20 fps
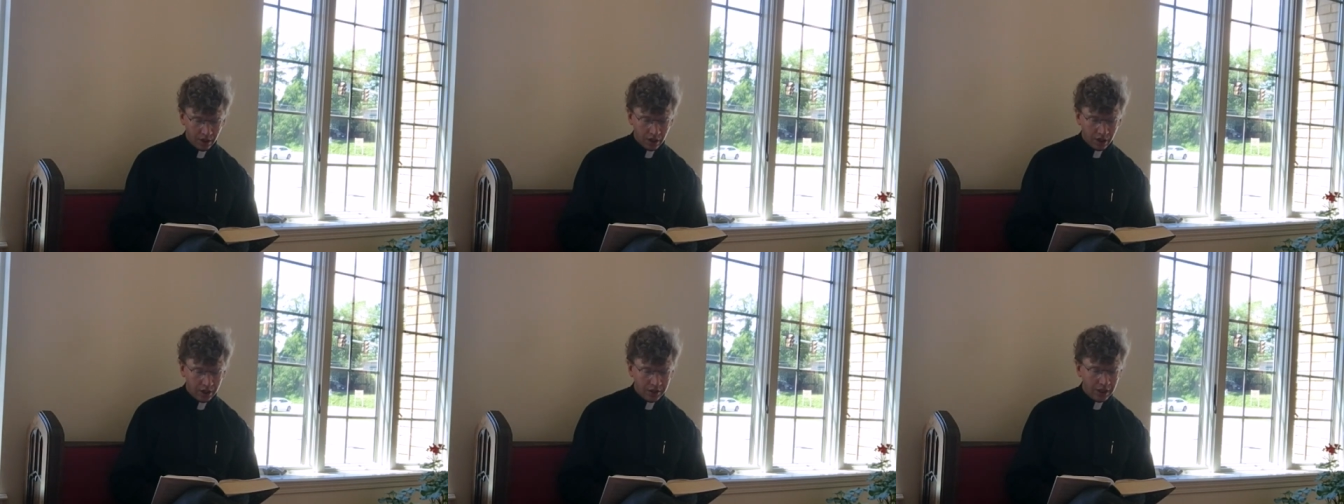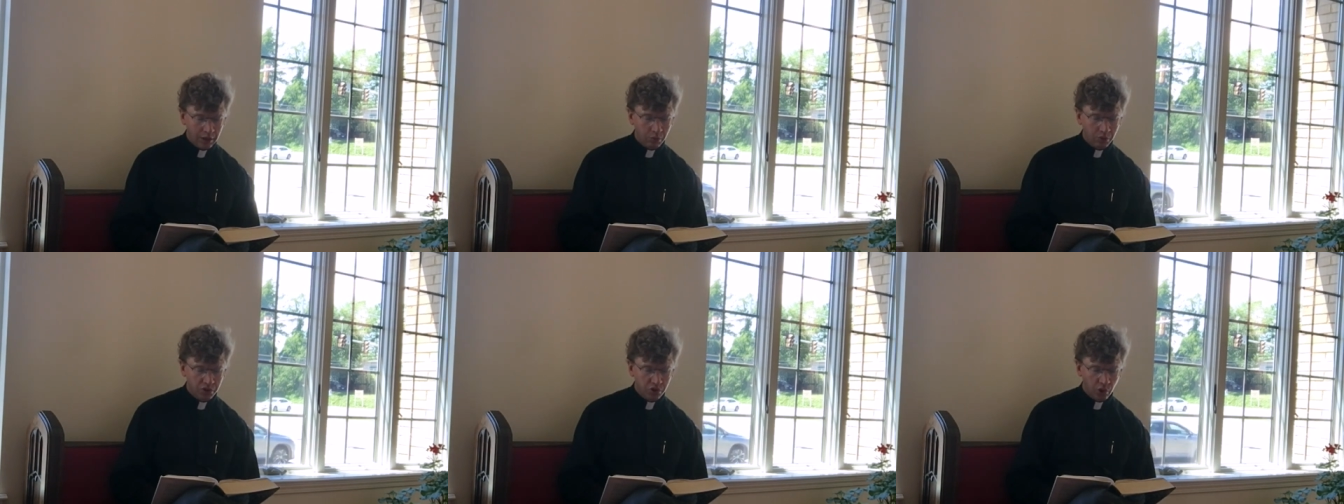and
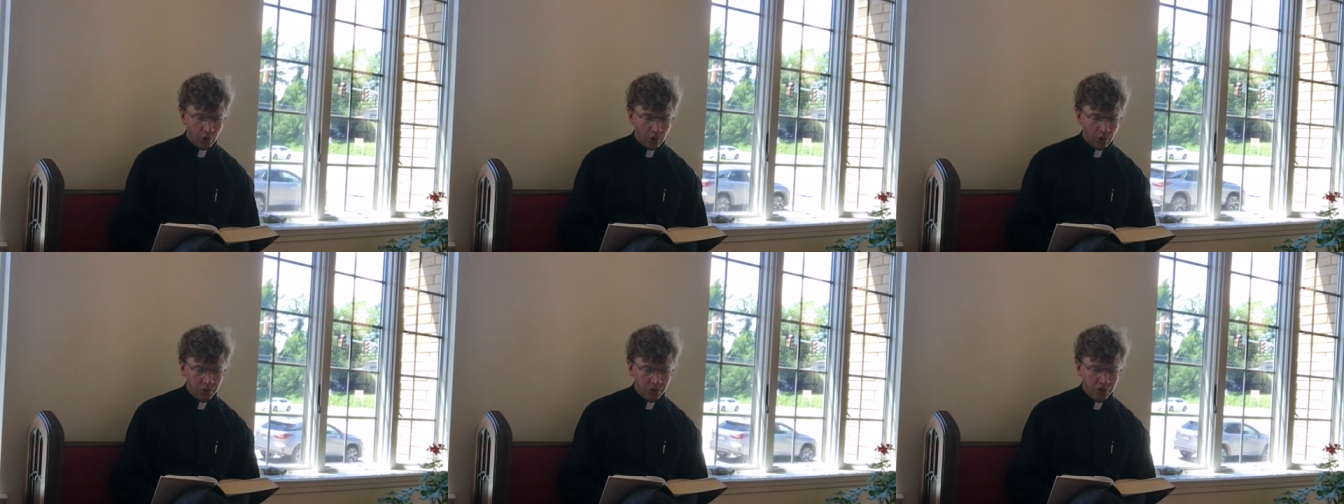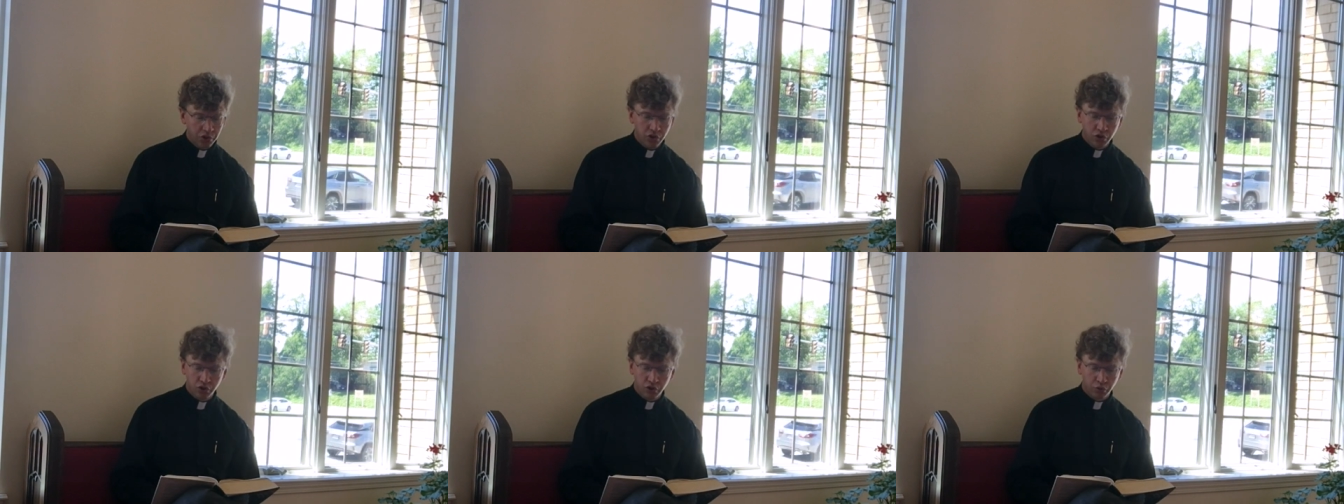they
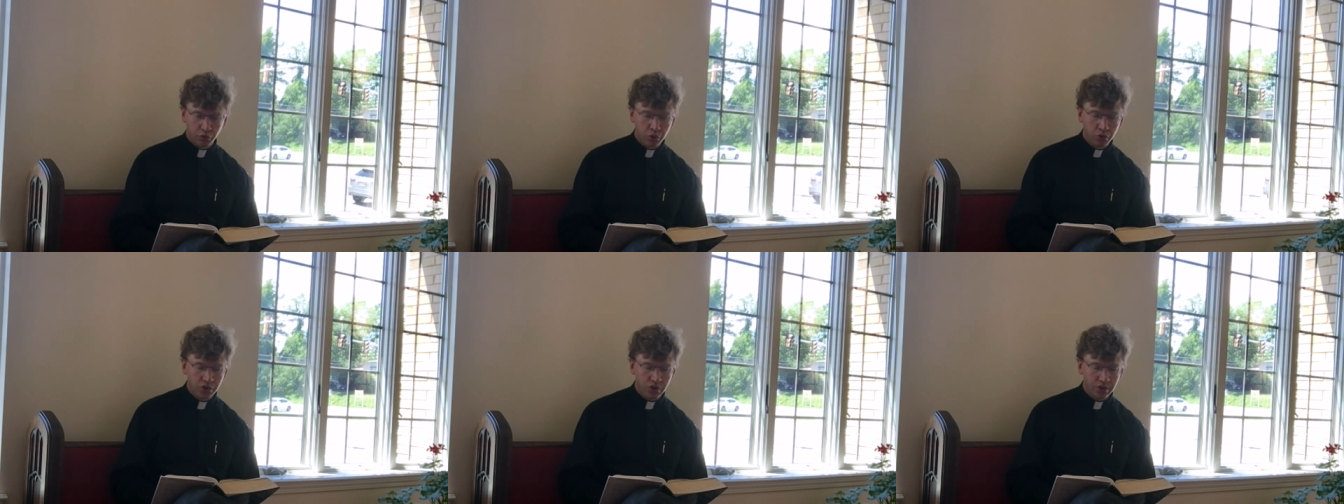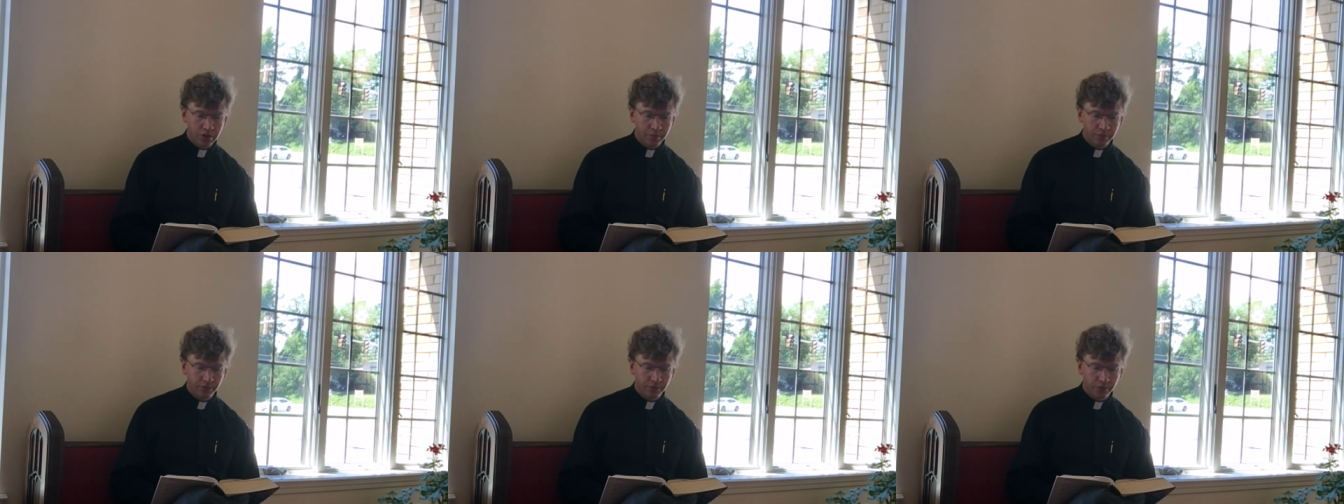returned to
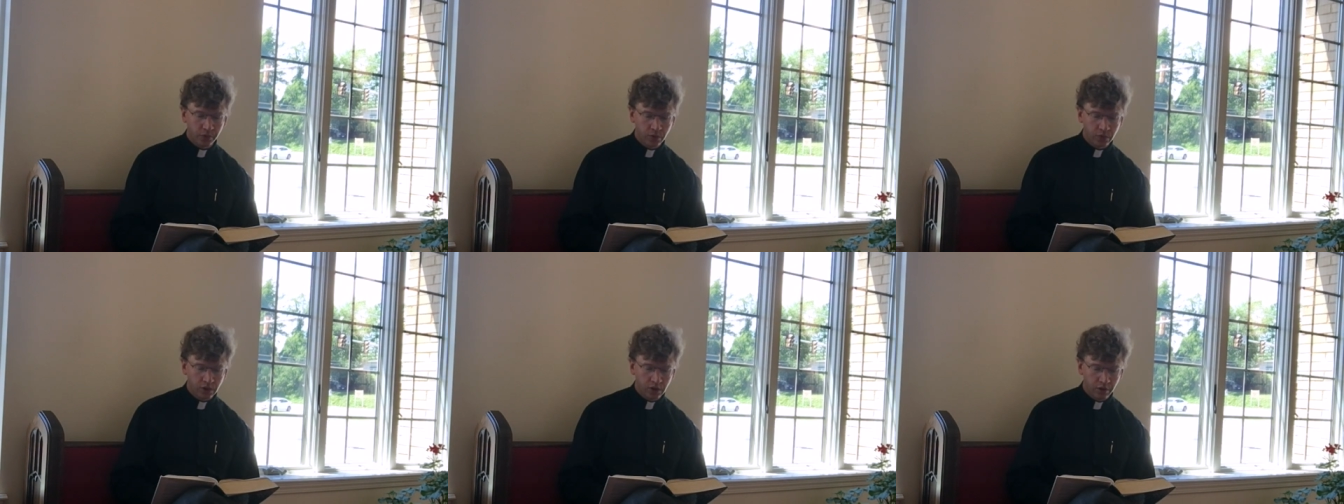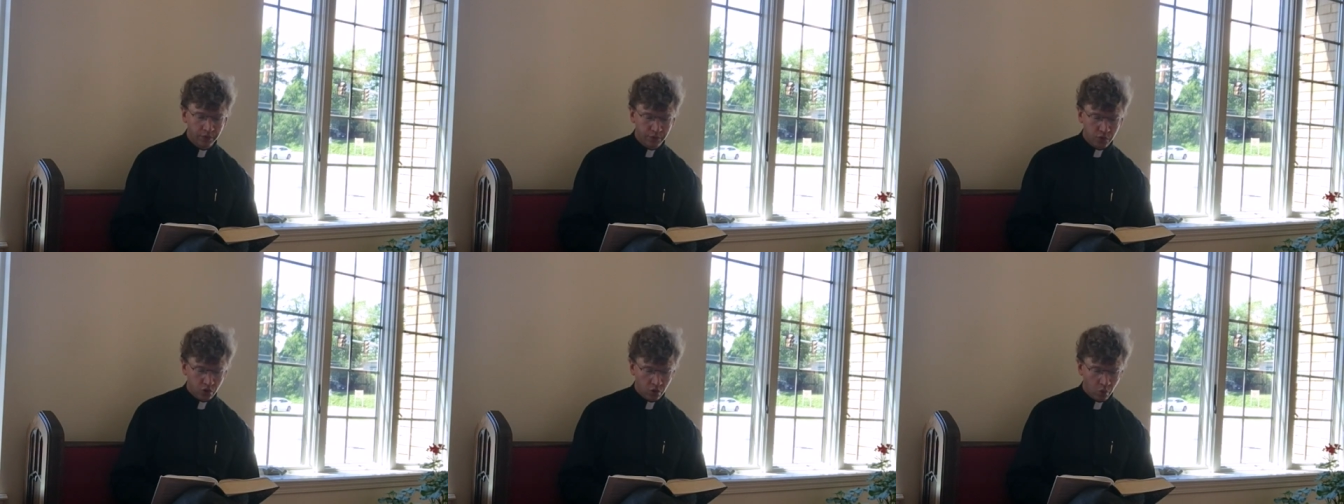Jerusalem full
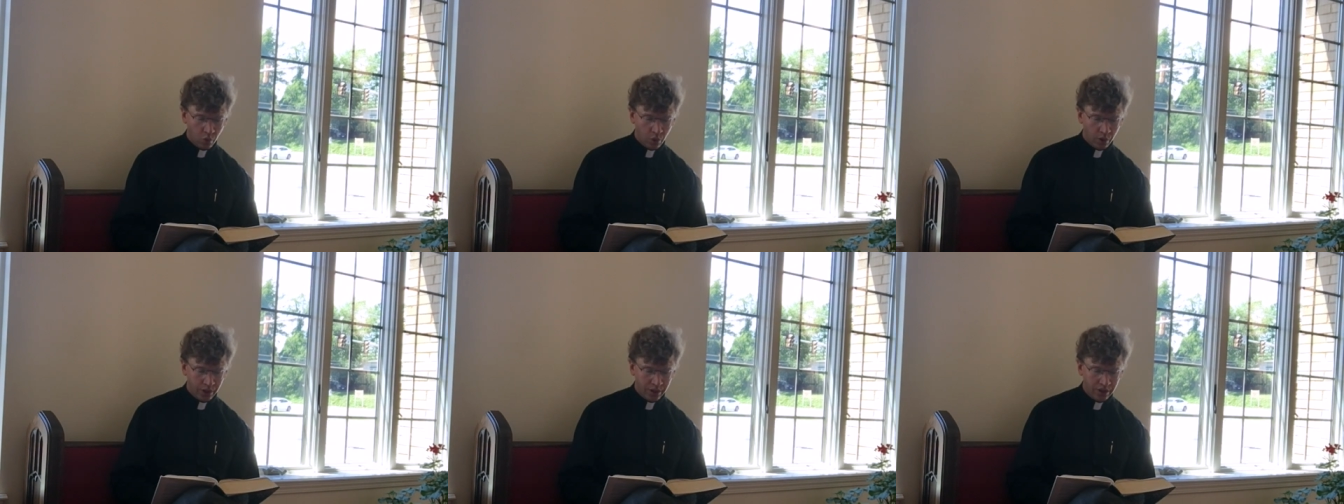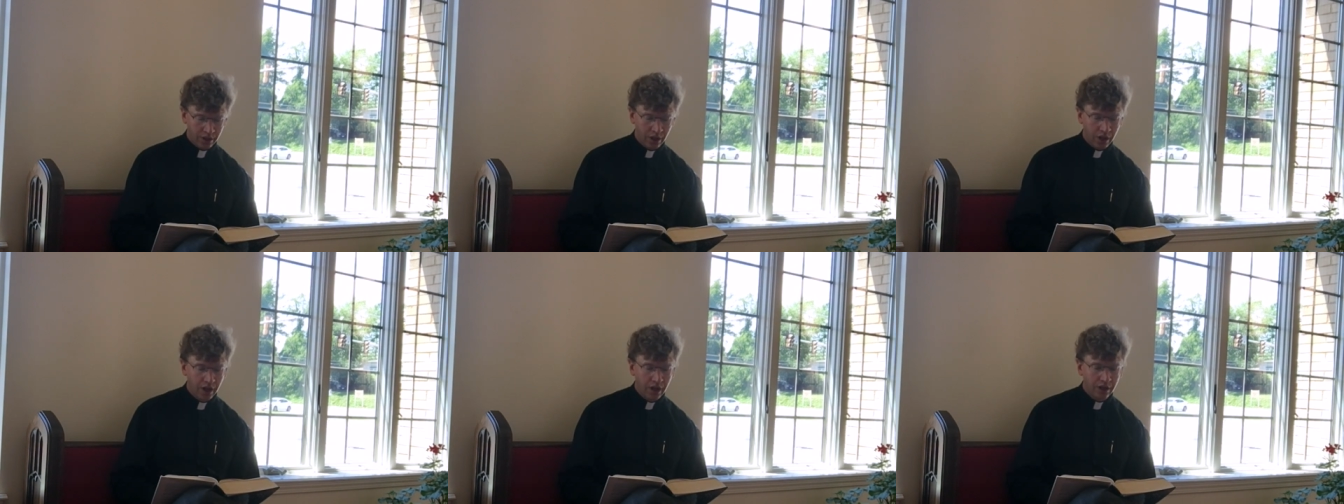of joy